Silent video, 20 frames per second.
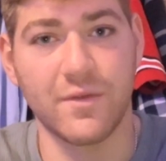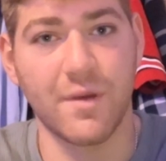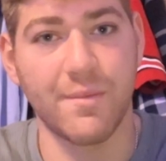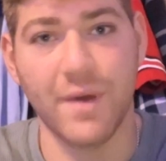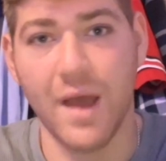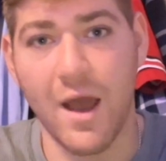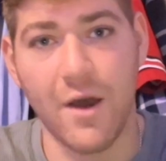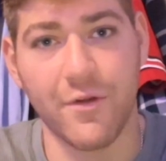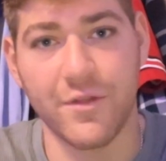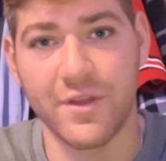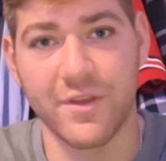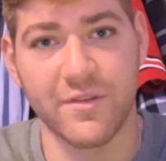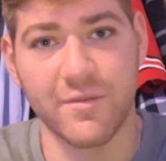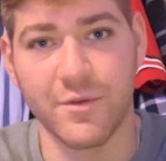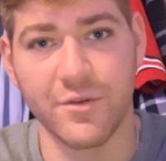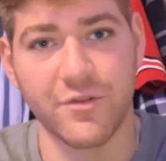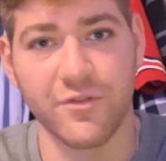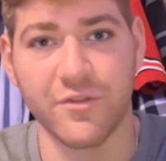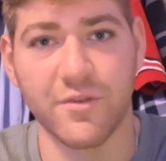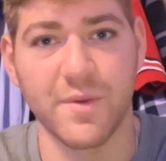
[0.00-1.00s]
how these
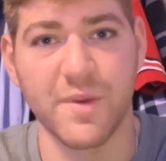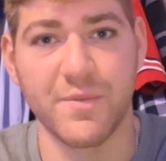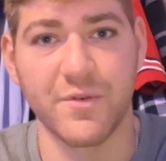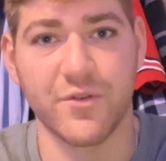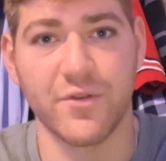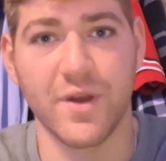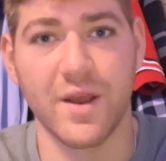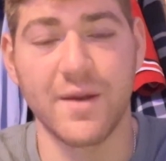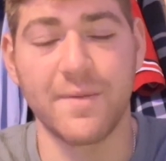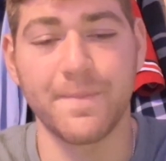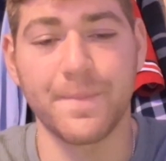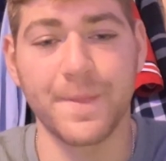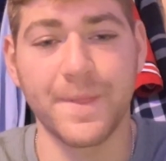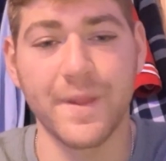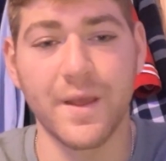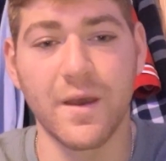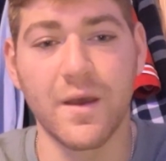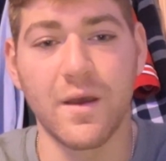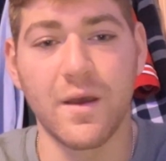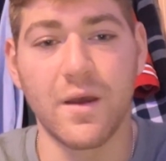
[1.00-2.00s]
emotions can be portrayed.
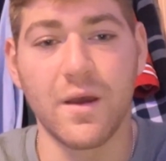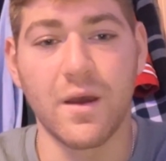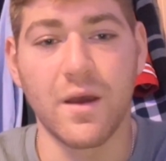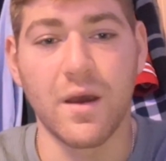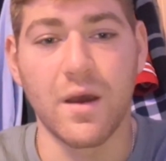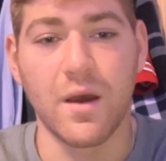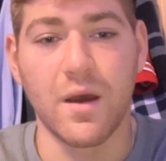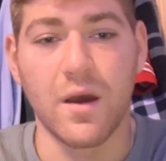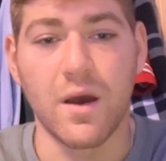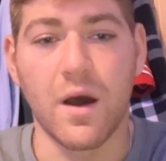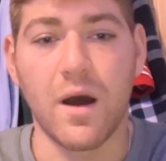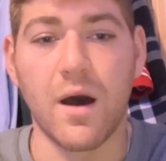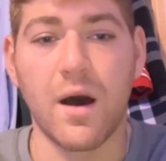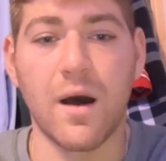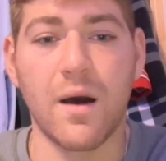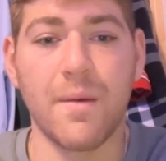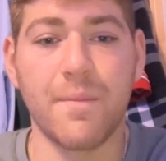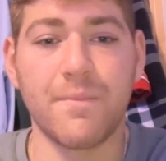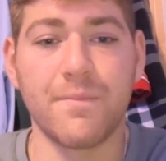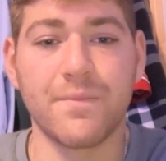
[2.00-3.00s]

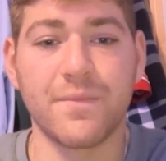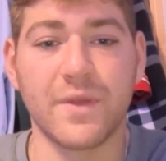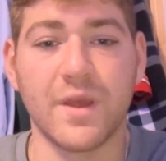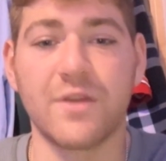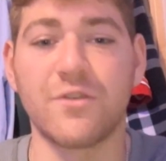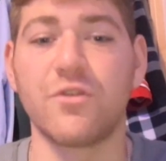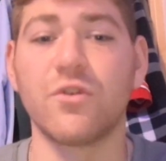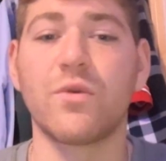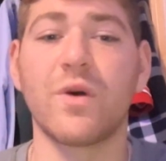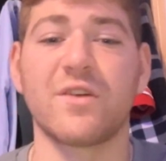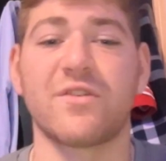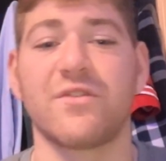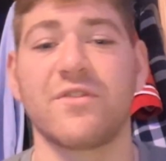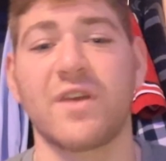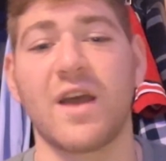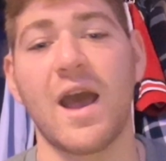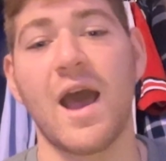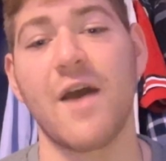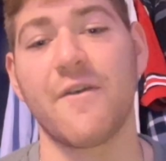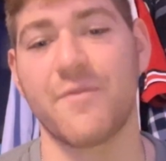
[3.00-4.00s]
And two questions
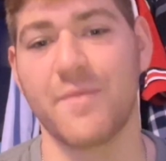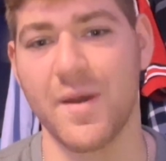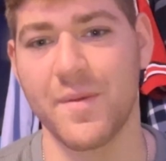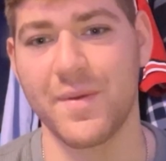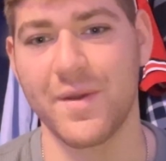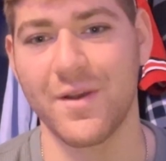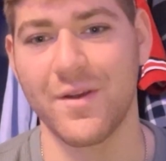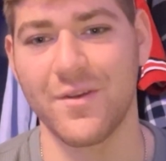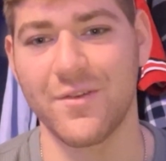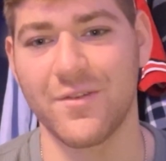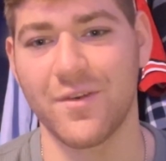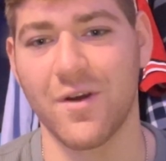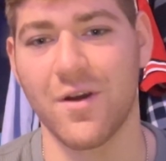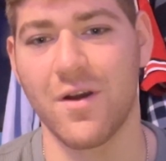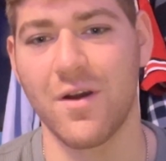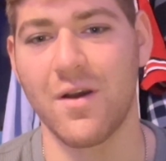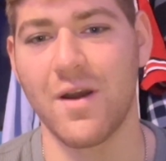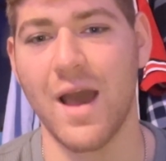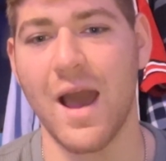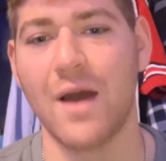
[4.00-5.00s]
I have for my peers
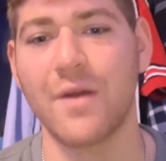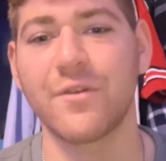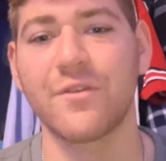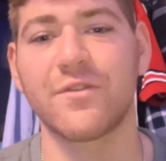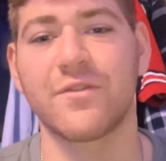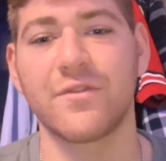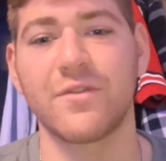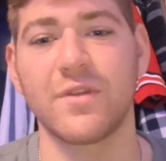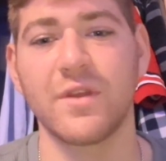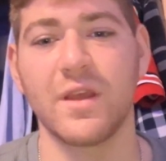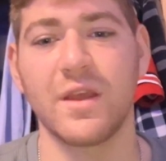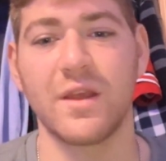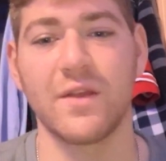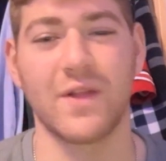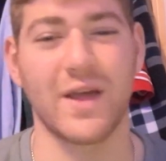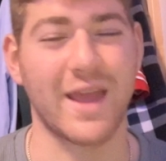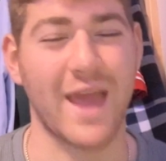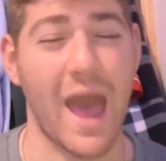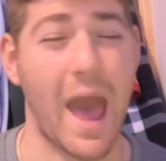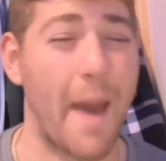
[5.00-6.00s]
are: how does the
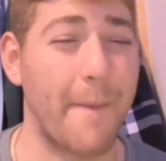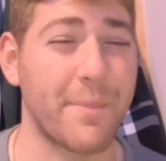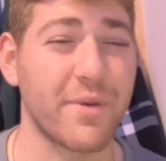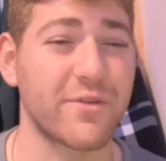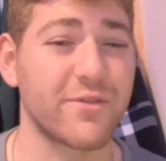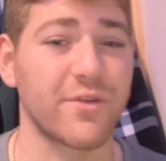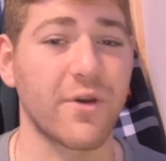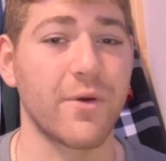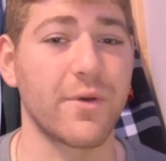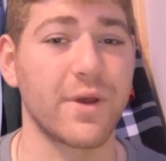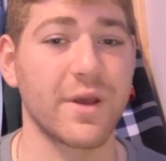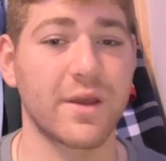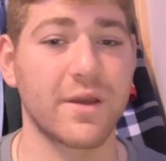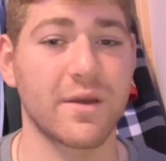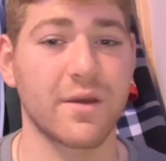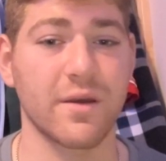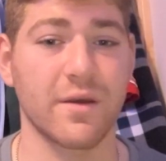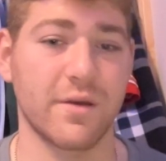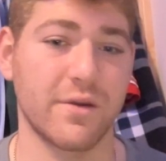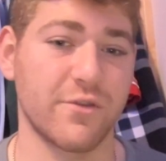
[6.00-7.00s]

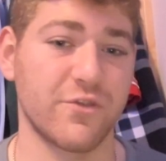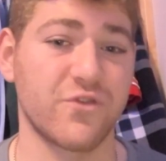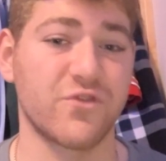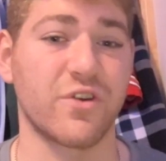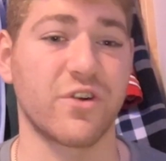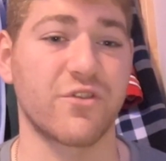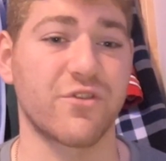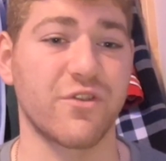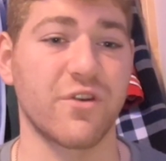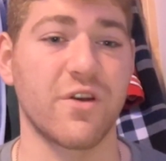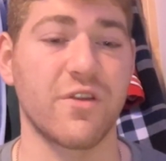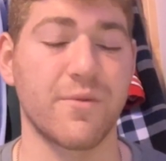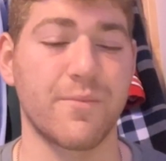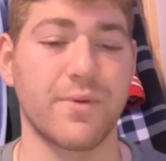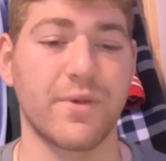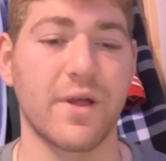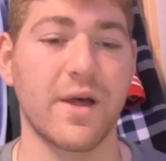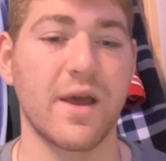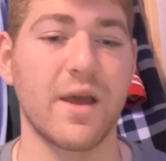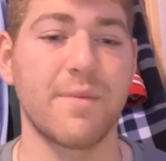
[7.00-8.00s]
episodic structure of the
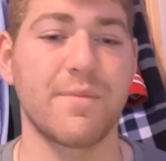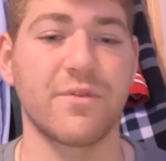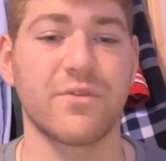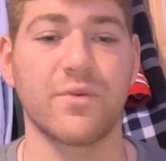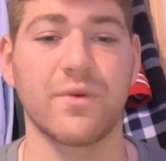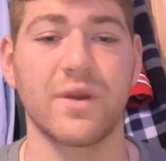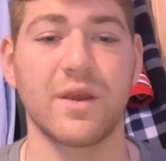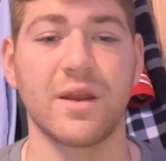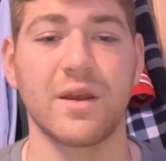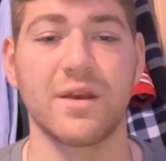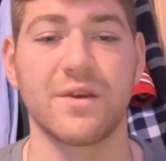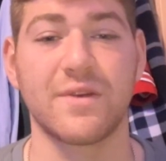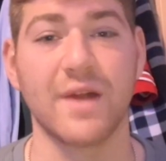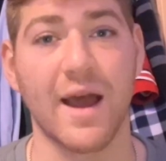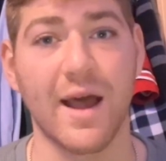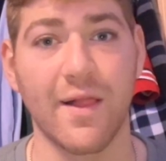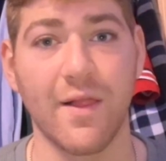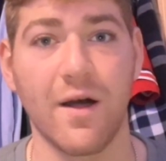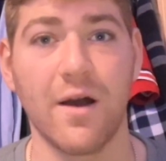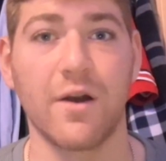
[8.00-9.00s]
play between
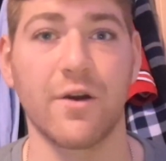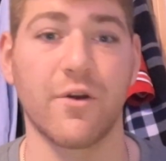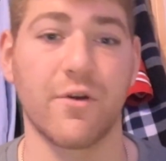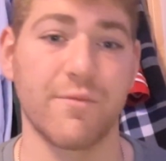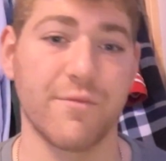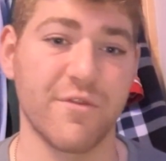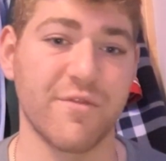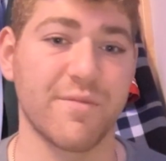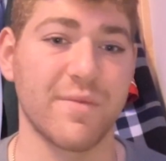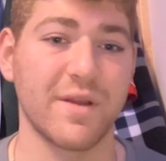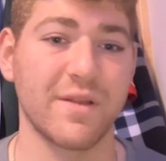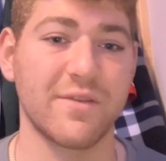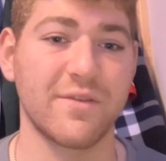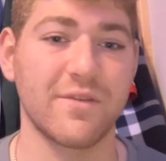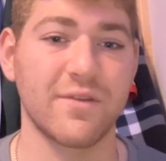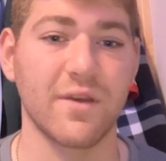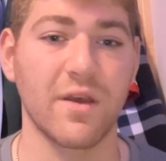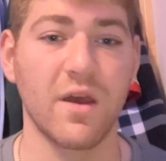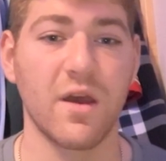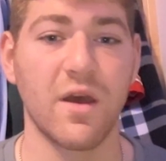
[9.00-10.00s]
dialogue or
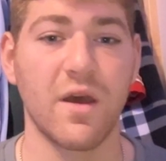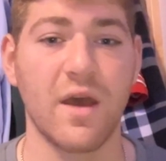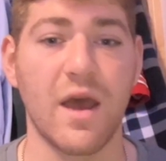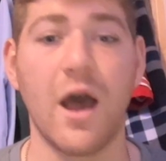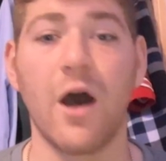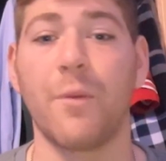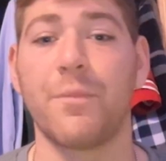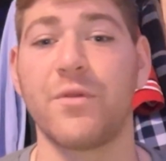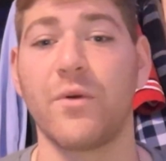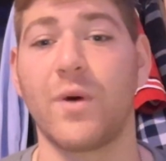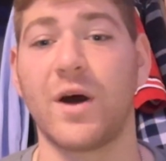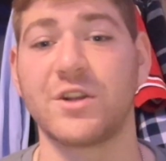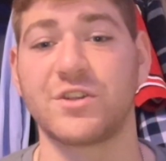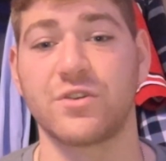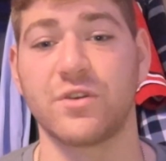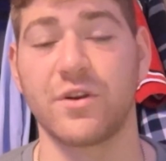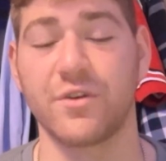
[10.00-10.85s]
movements help the watcher